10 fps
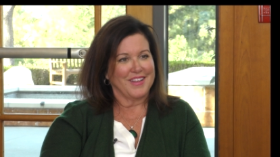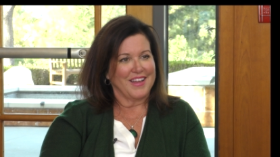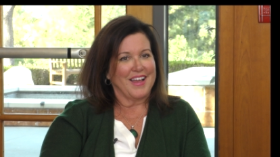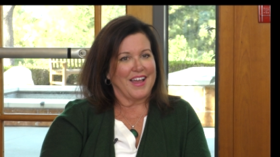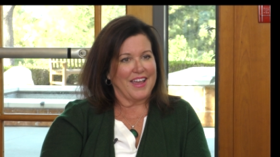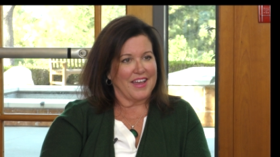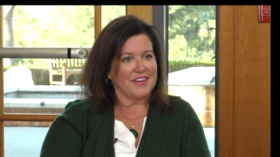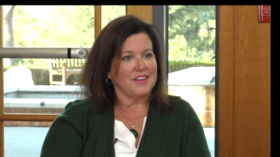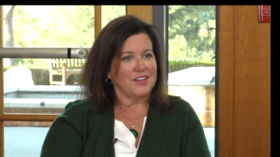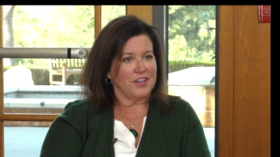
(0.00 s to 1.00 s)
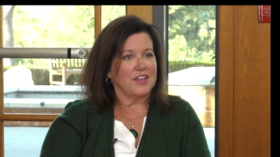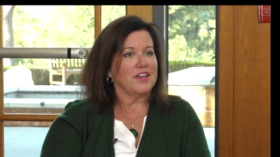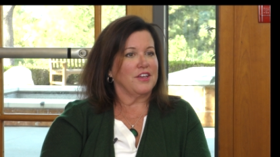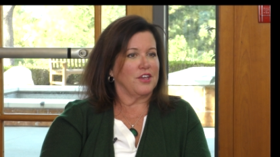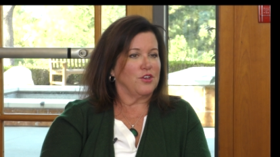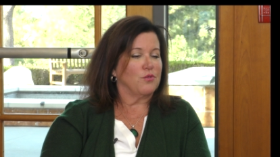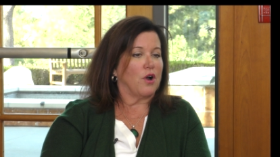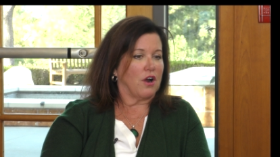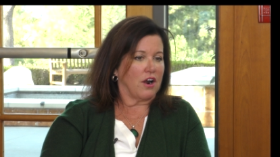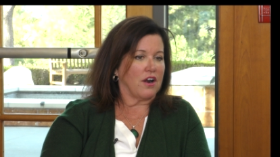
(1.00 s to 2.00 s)
Yeah. And it, you
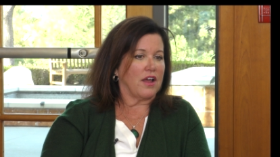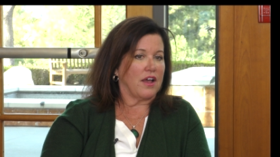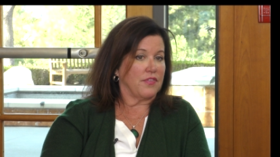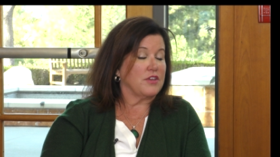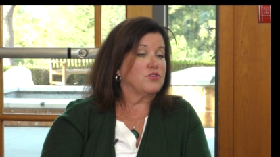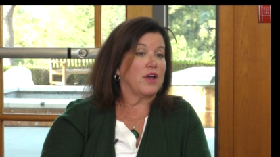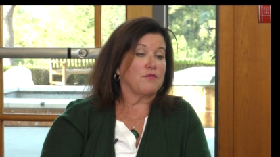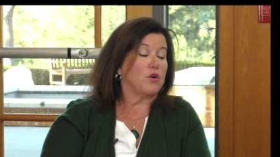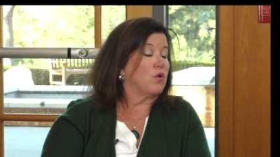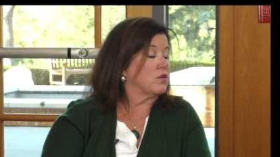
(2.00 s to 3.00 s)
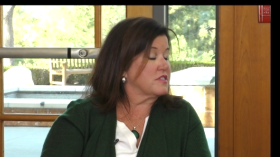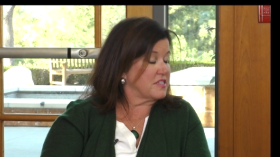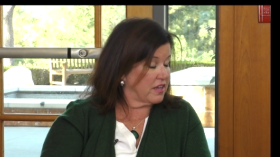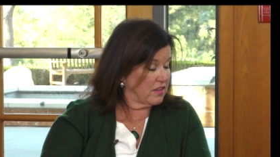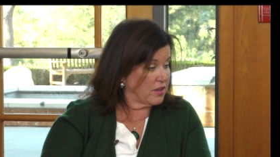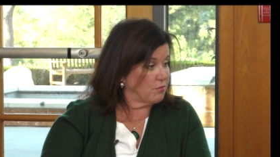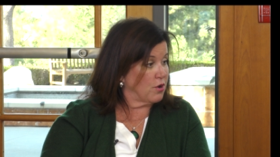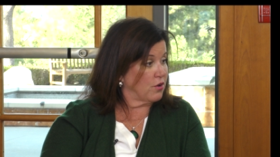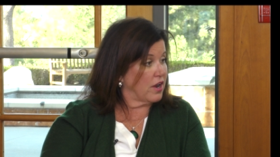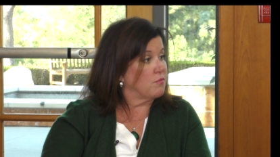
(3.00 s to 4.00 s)
are, uh, they do have a whole sailing
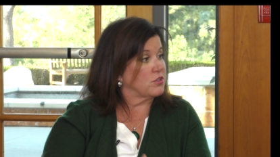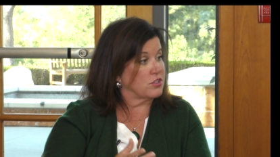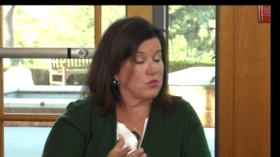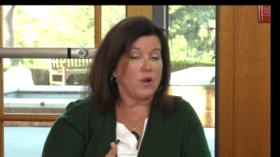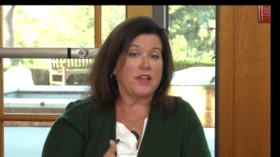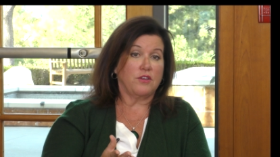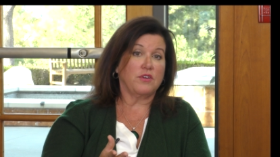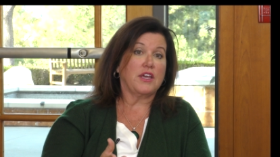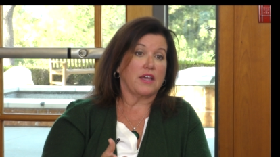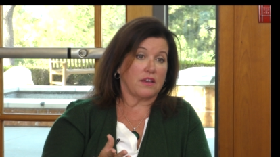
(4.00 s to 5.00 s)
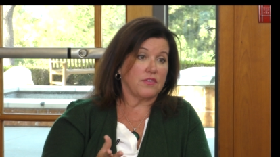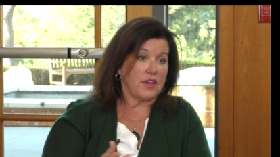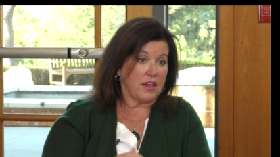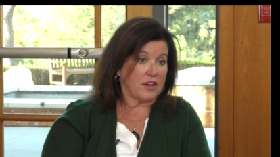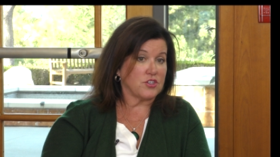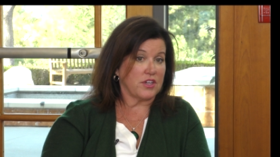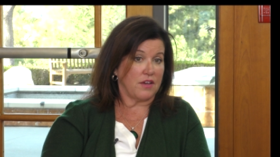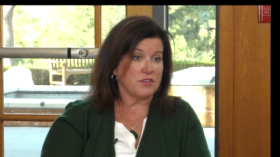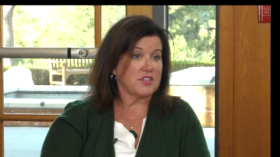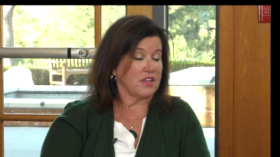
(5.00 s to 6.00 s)
program, which is quite unique. They actually
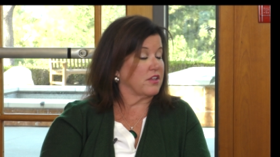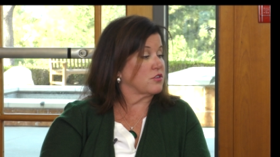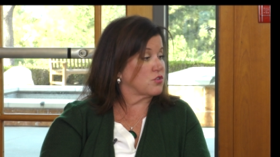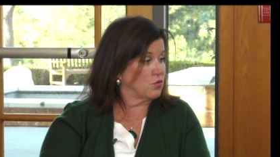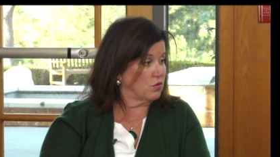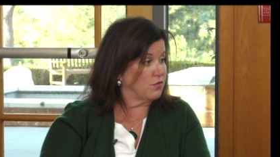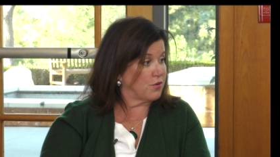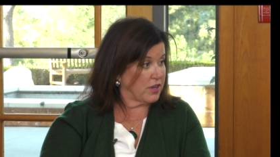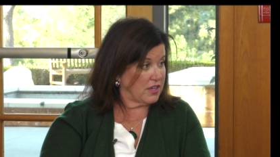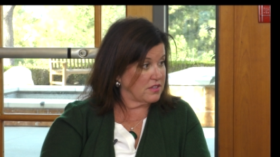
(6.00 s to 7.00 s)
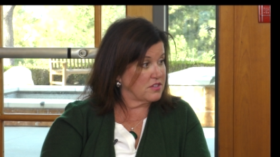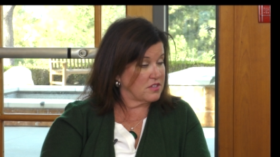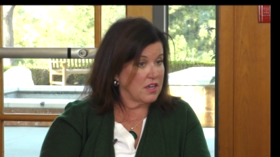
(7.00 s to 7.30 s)
have a sailing school for kids,